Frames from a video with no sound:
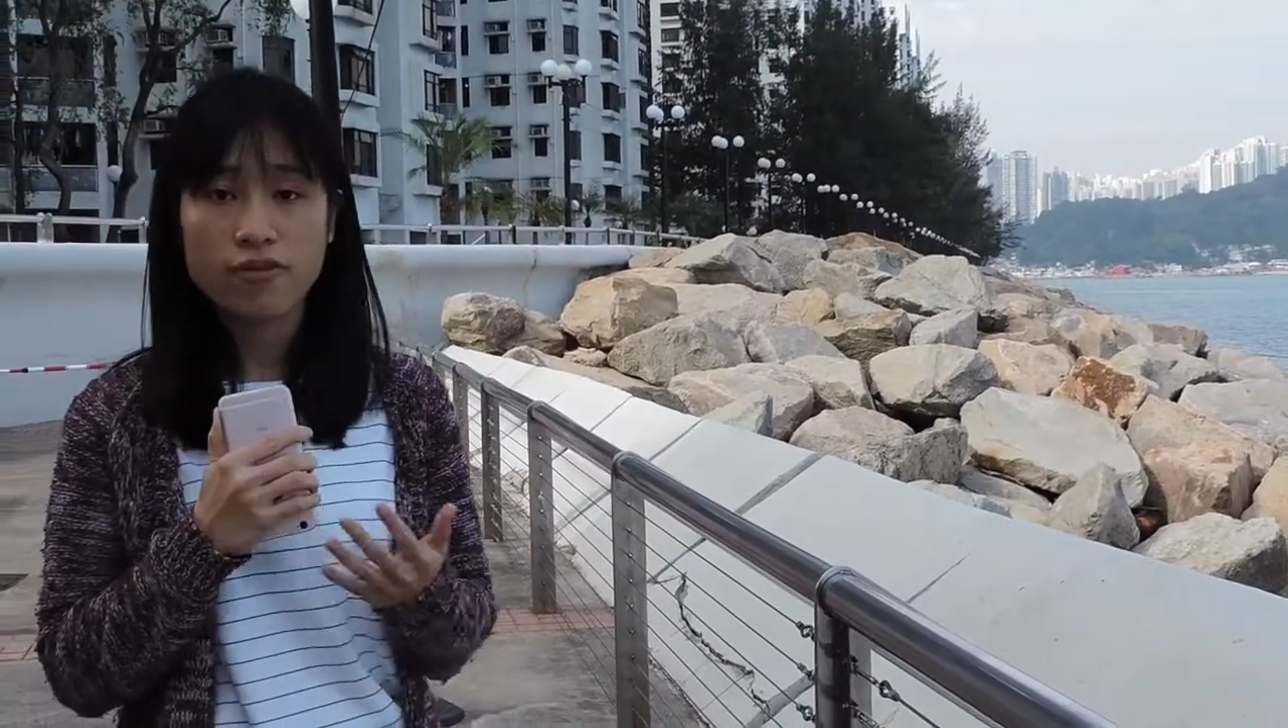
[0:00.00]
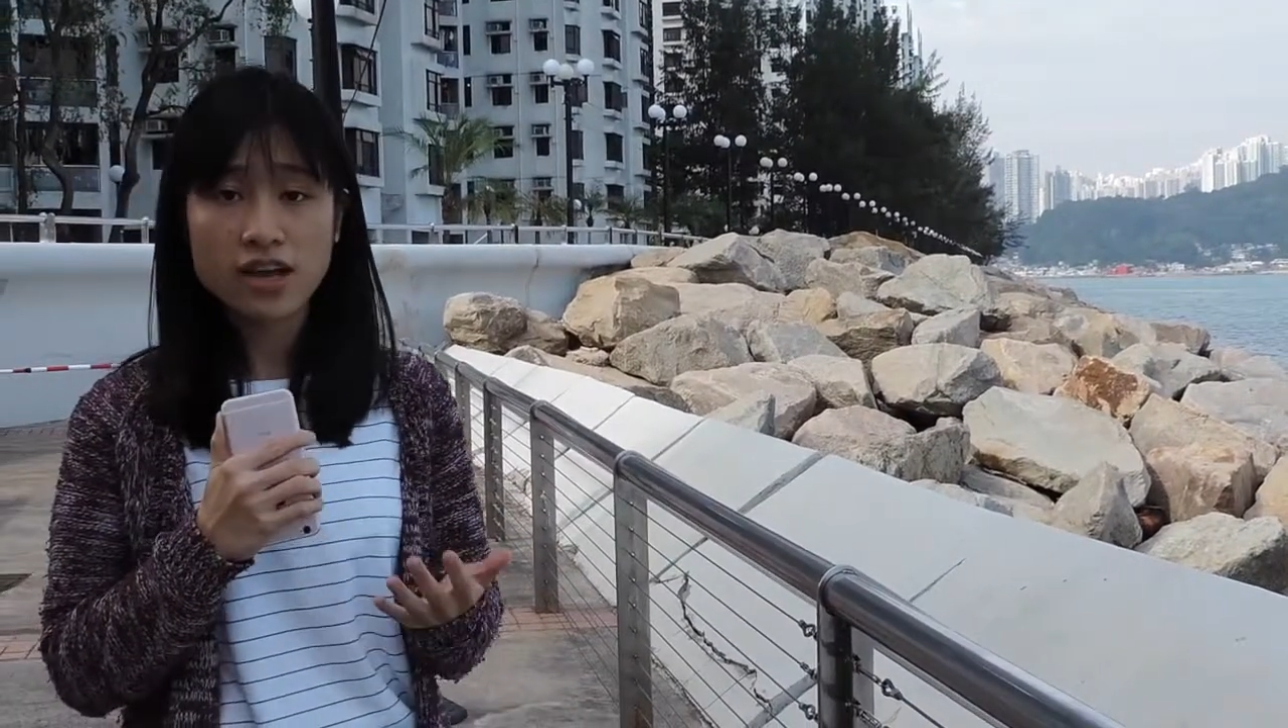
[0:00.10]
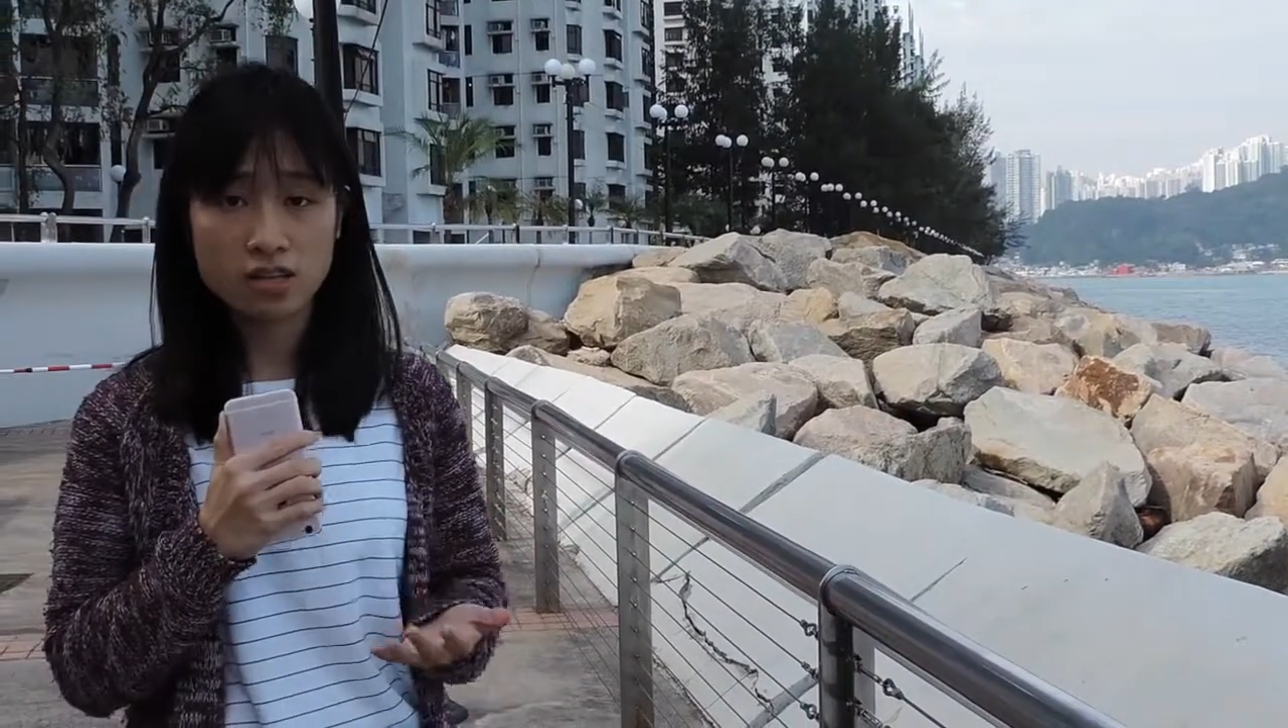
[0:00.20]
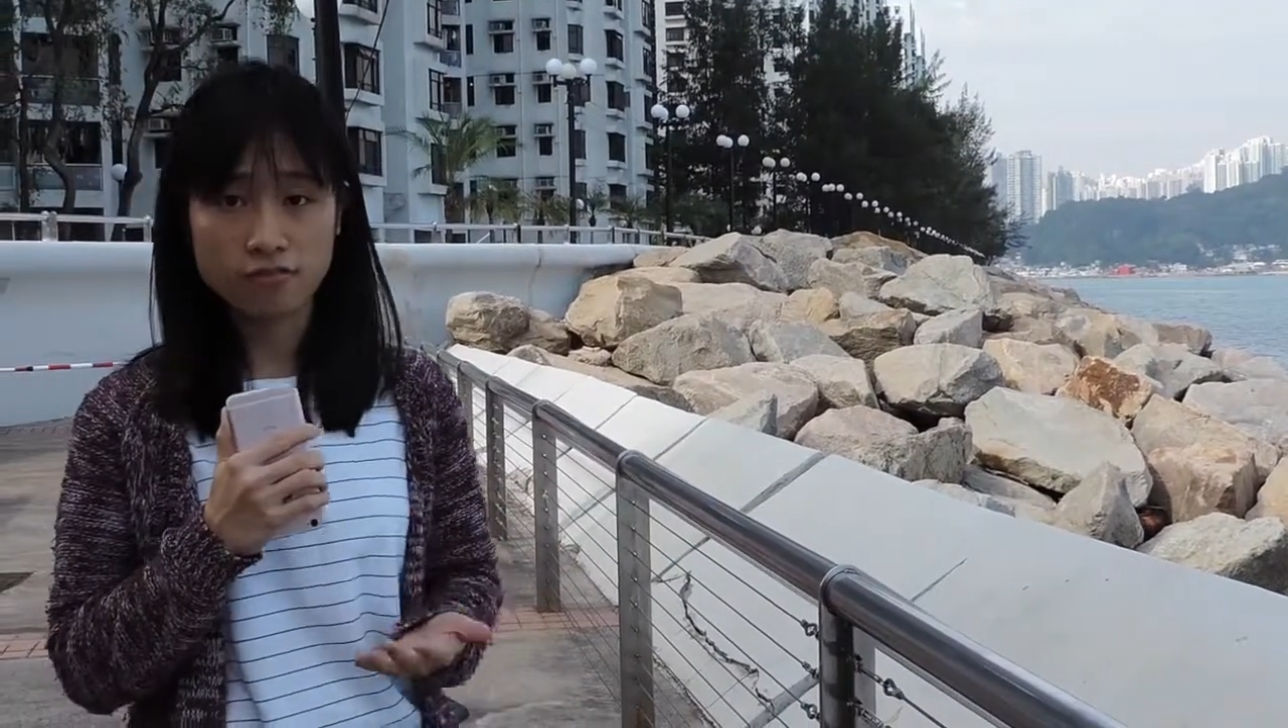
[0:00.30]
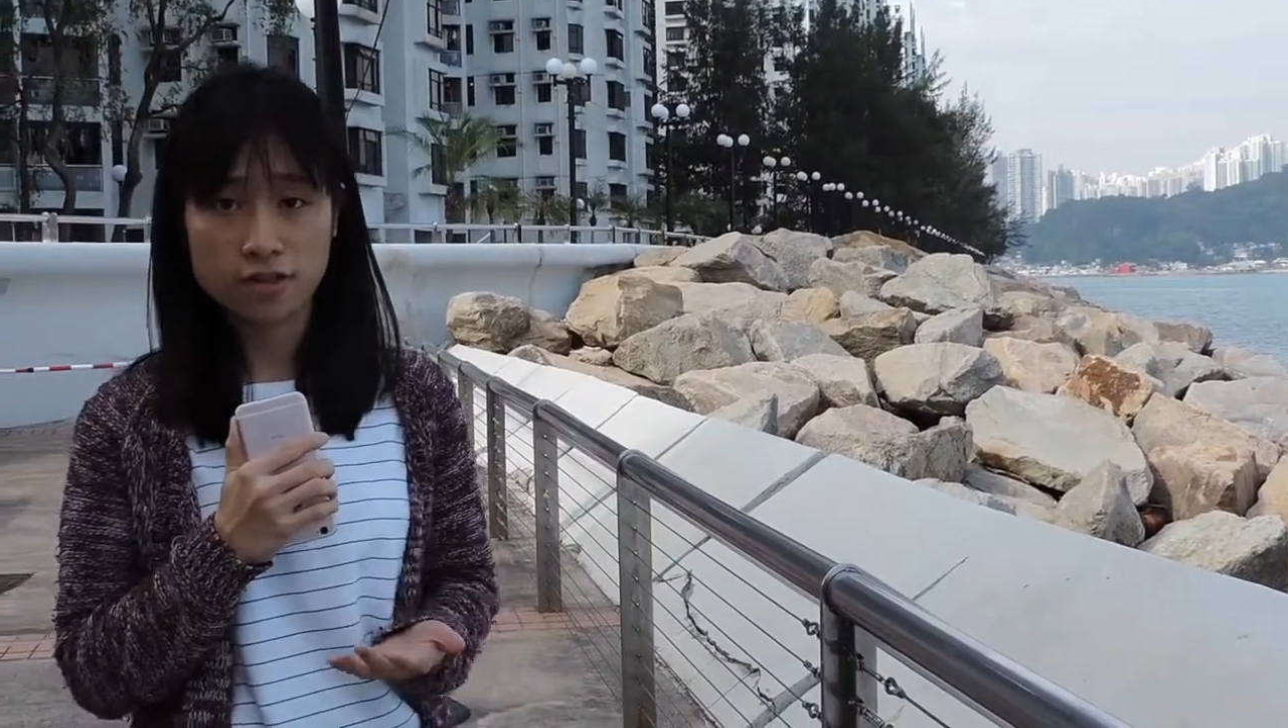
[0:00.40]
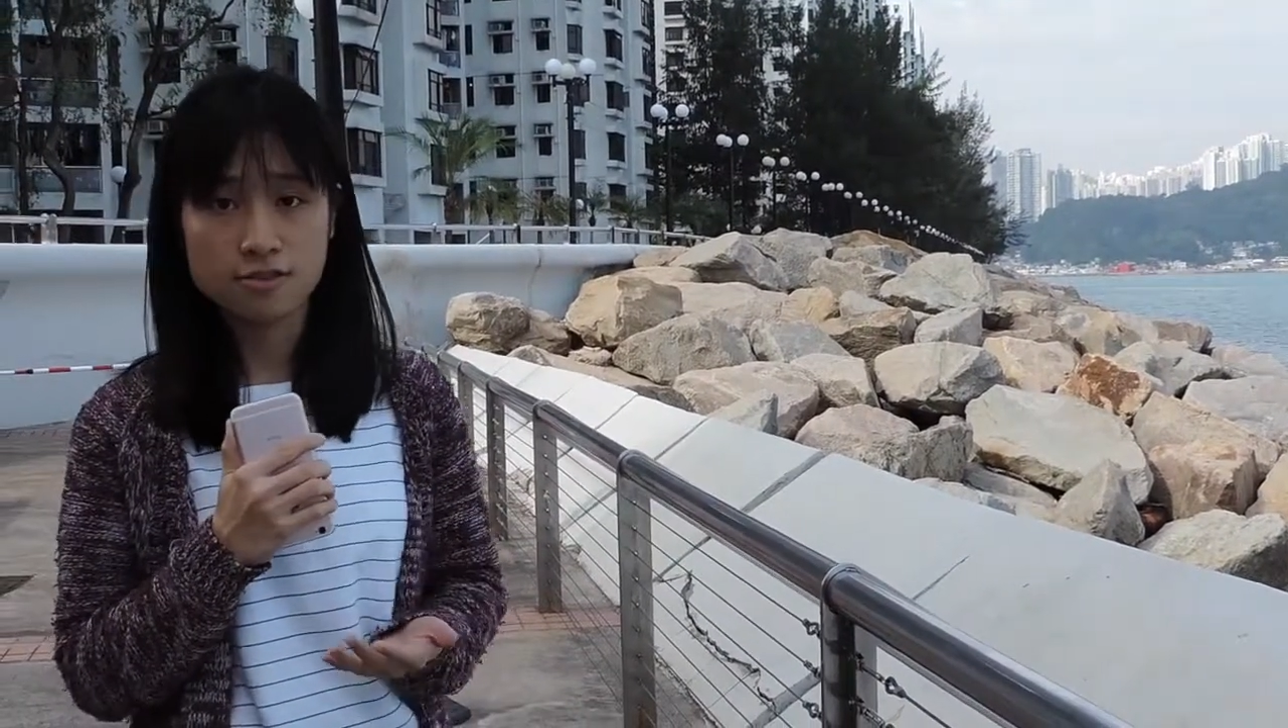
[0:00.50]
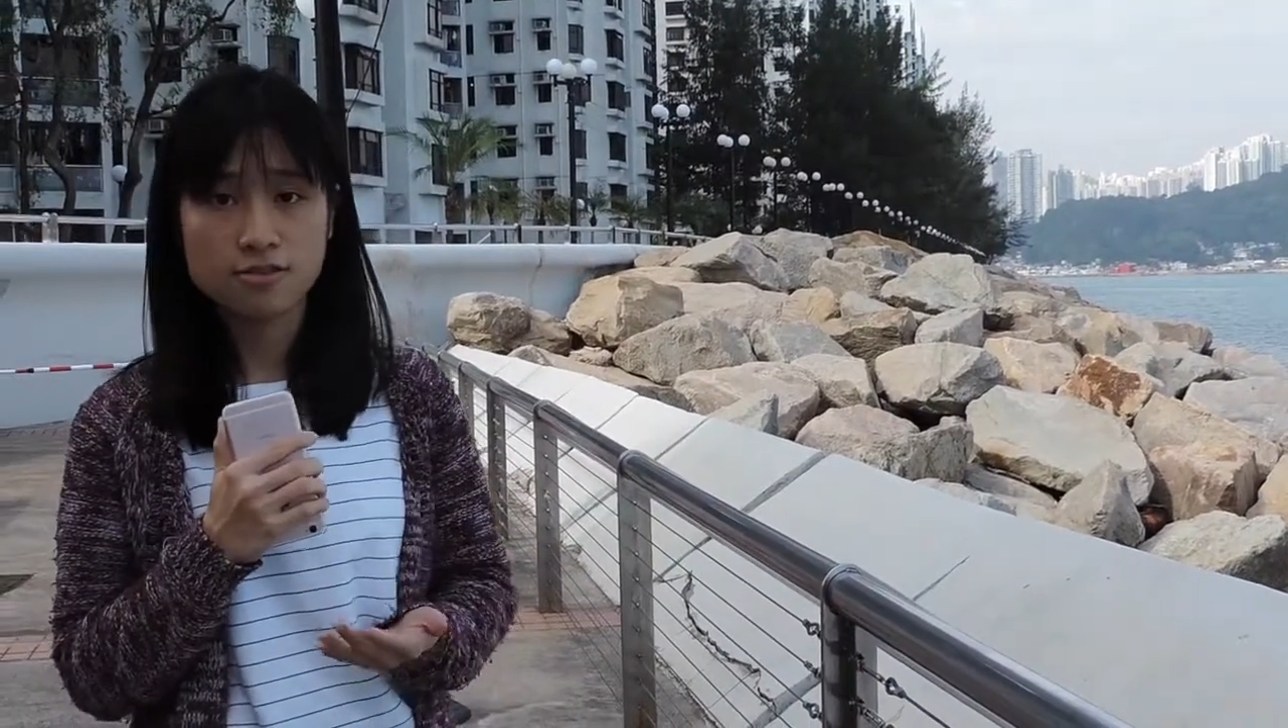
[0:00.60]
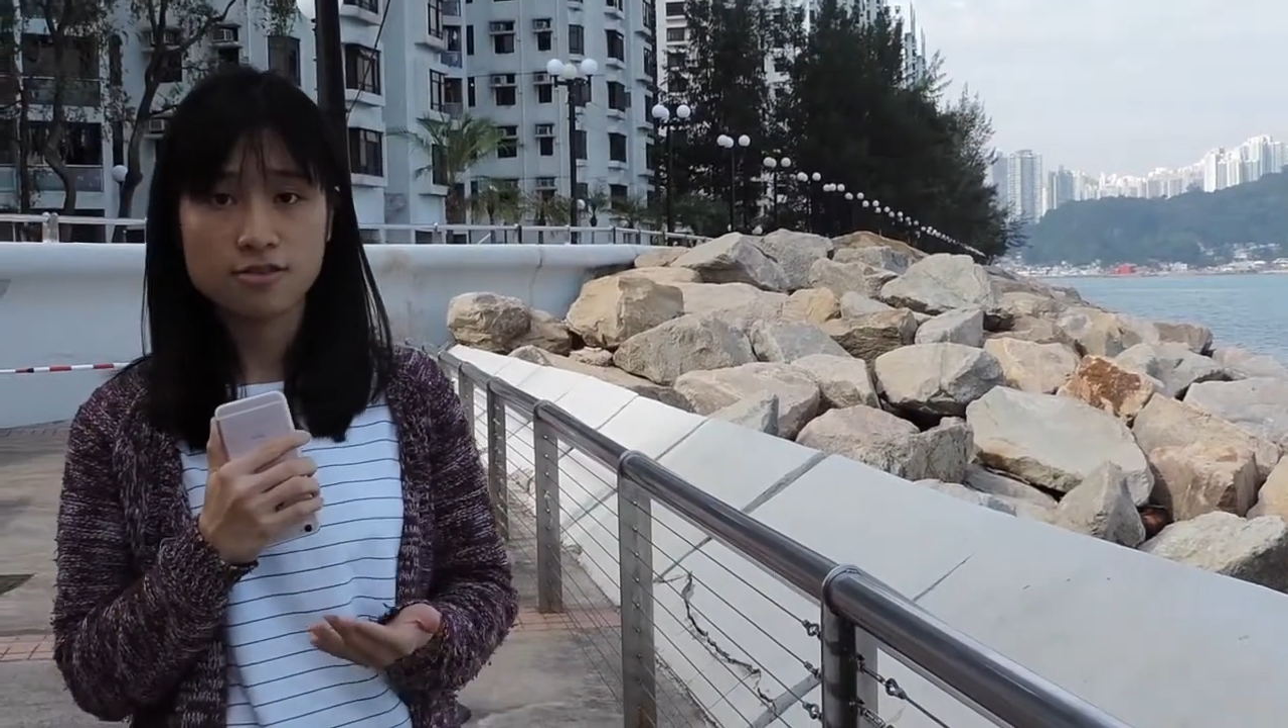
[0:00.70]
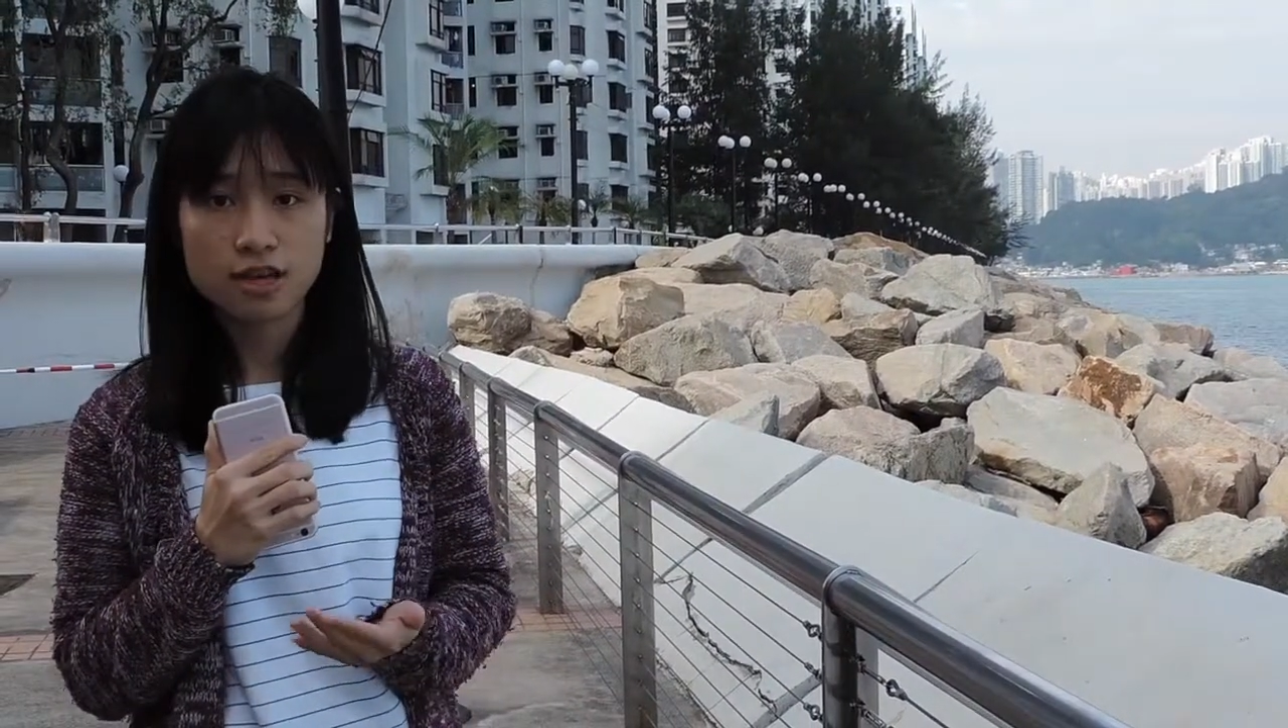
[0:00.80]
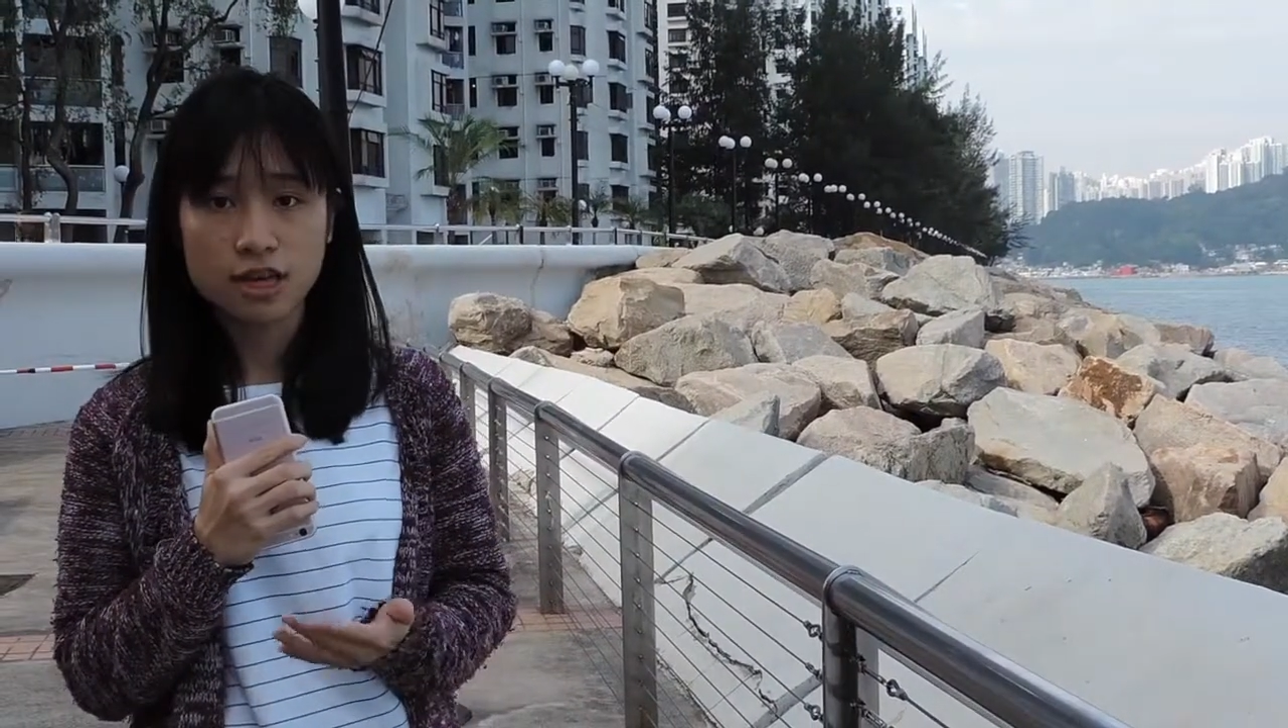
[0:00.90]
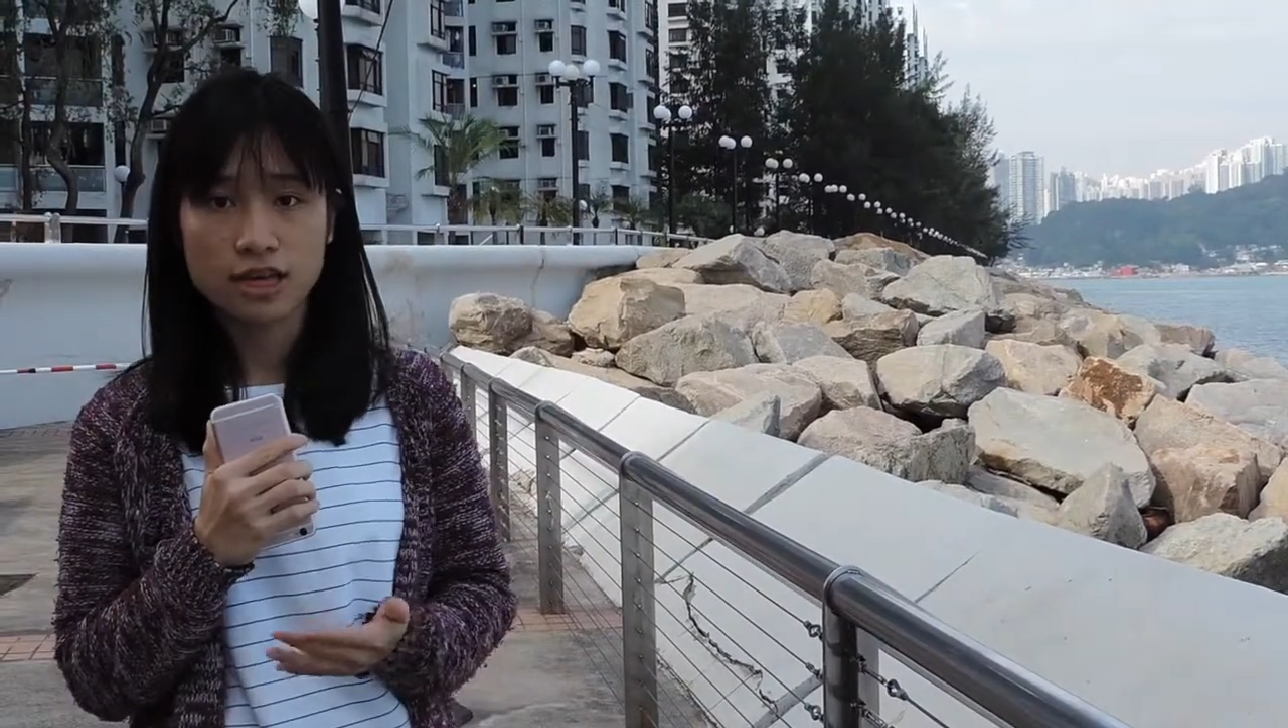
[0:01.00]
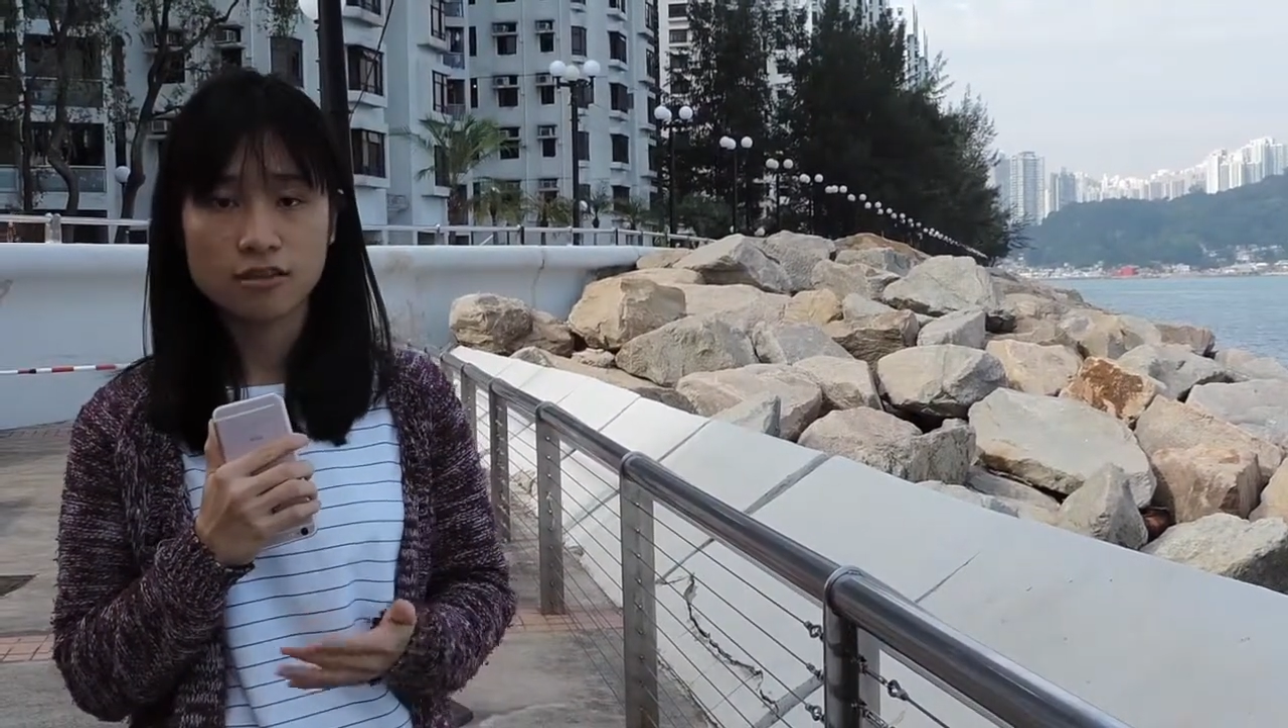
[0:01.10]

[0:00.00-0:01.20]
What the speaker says: effectiveness